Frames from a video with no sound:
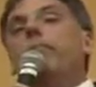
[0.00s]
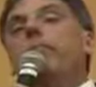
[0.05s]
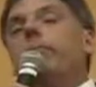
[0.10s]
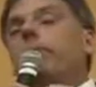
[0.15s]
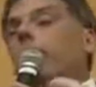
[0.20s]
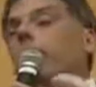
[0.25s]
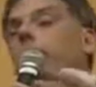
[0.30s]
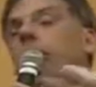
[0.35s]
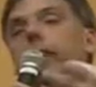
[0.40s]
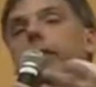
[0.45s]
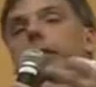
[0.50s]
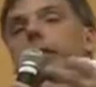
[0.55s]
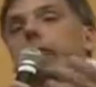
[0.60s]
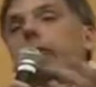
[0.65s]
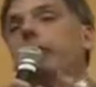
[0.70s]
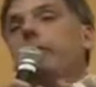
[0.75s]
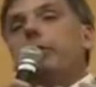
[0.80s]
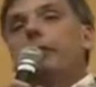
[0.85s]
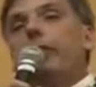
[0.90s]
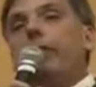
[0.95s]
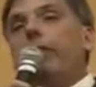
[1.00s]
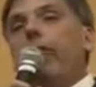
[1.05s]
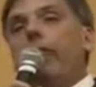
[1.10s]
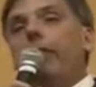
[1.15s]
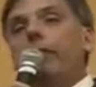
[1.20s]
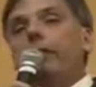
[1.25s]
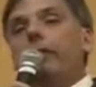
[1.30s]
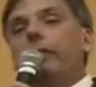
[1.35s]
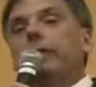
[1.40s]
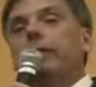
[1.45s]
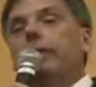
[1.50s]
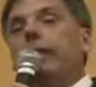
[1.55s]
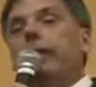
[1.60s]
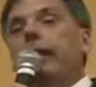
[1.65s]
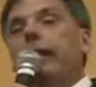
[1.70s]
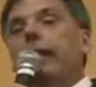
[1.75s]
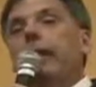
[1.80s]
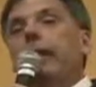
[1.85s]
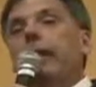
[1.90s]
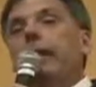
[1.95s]
don't elect Mr.
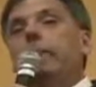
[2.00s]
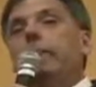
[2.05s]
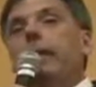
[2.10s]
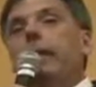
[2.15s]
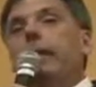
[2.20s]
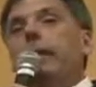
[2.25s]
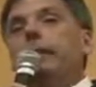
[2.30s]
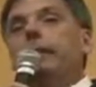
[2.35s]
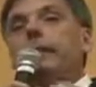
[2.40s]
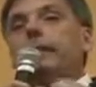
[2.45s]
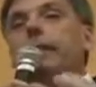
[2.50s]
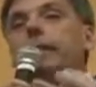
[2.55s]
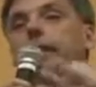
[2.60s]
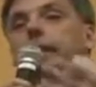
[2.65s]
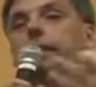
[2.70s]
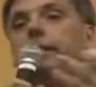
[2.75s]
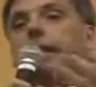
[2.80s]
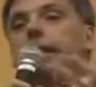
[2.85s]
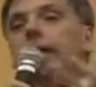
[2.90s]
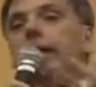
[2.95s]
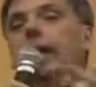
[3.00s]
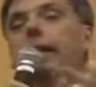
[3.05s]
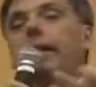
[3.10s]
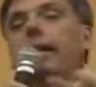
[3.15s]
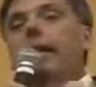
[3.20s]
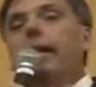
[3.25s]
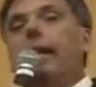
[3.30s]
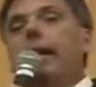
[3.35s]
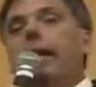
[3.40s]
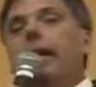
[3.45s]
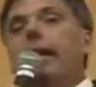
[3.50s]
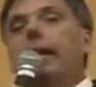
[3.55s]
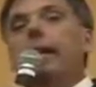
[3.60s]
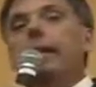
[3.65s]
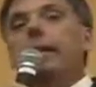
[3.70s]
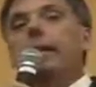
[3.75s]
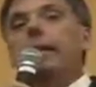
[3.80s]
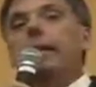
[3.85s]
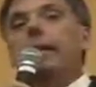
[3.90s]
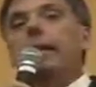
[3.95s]
Calvert because he's going to take
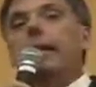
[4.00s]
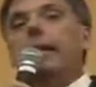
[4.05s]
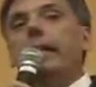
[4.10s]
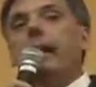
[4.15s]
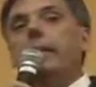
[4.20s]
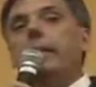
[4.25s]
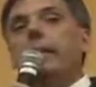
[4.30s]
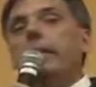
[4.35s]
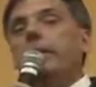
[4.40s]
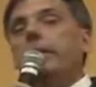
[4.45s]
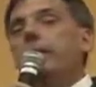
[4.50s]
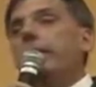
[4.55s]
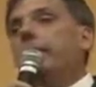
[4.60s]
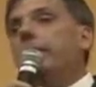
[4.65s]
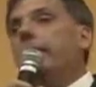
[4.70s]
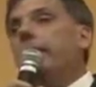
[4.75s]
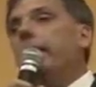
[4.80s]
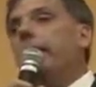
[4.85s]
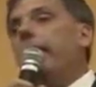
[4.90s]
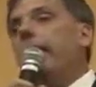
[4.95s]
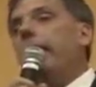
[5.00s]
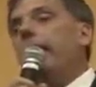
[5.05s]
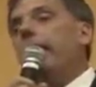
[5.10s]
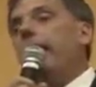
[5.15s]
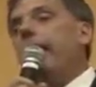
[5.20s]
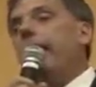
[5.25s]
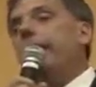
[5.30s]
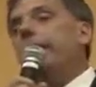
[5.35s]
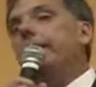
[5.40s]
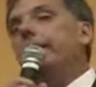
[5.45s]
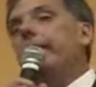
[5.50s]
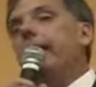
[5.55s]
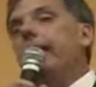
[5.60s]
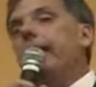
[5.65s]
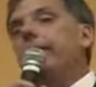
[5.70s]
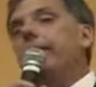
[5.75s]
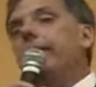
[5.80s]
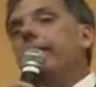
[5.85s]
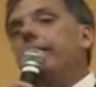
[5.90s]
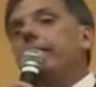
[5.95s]
that position that
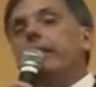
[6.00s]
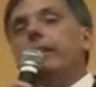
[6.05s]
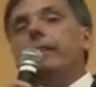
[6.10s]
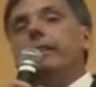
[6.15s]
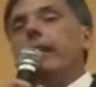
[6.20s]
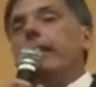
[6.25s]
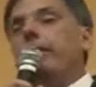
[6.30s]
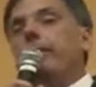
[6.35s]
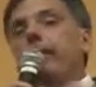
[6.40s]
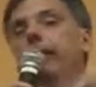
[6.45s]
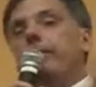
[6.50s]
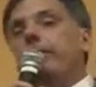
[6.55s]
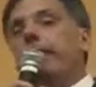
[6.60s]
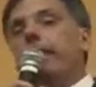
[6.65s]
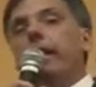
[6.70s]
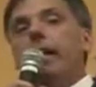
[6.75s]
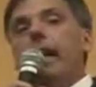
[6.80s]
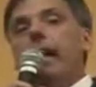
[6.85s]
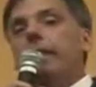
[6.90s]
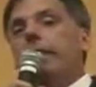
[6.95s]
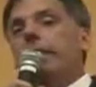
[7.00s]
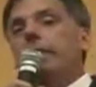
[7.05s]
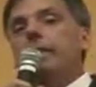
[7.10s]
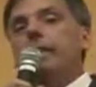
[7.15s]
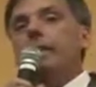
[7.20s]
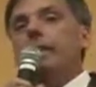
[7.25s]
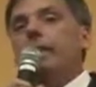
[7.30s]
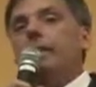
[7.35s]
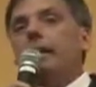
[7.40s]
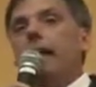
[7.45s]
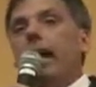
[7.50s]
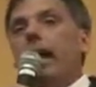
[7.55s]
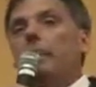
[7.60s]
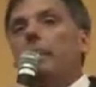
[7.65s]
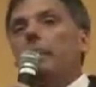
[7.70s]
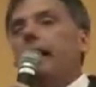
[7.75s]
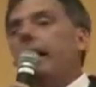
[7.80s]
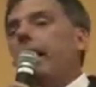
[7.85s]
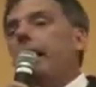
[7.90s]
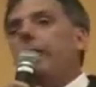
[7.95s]
he's going to take whatever he can to
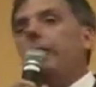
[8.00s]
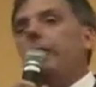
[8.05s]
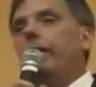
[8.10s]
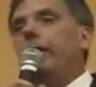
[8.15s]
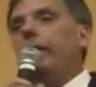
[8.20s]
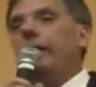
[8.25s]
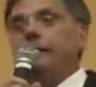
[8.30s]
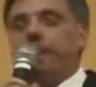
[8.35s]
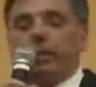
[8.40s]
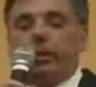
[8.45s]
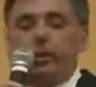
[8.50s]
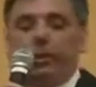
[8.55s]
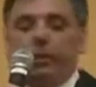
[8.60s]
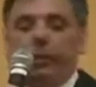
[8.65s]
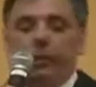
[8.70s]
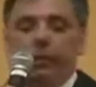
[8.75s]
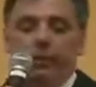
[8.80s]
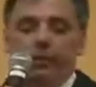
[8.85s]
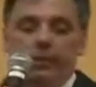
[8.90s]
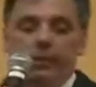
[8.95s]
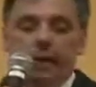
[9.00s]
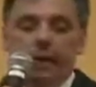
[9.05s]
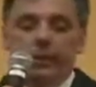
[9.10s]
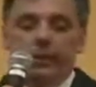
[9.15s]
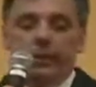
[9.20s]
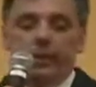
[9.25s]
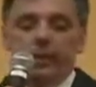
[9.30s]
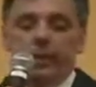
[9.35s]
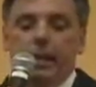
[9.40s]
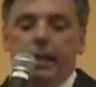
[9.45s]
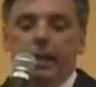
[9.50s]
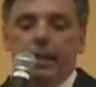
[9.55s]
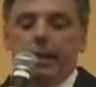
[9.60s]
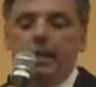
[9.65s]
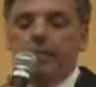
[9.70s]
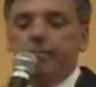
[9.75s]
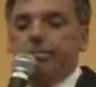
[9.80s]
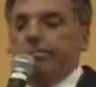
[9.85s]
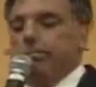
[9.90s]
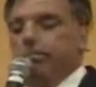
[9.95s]
stop it. And I don't think that's a good thing for us.
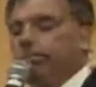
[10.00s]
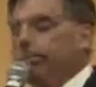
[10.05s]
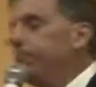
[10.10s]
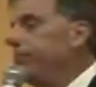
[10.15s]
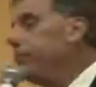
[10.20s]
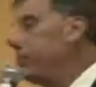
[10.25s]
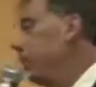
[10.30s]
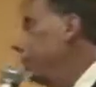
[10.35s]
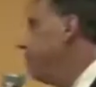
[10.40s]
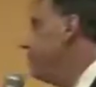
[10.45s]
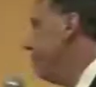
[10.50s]
So.